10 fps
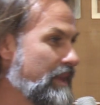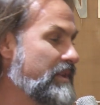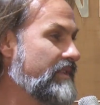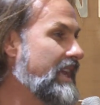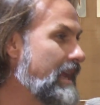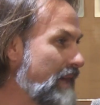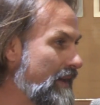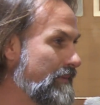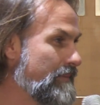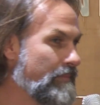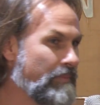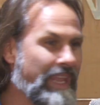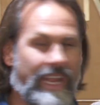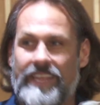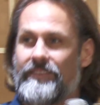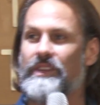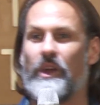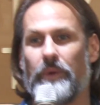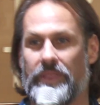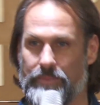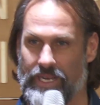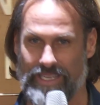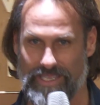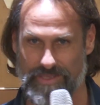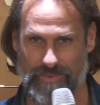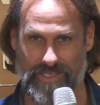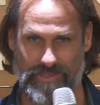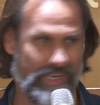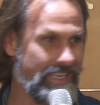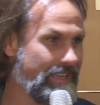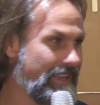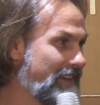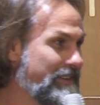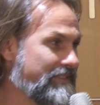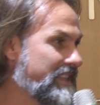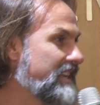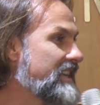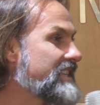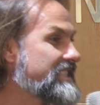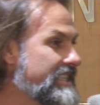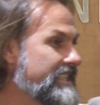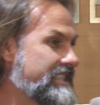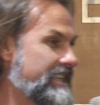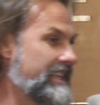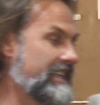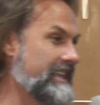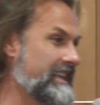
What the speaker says: the movie came out. He didn't even know what the bucket list was, right? I don't even think that it existed.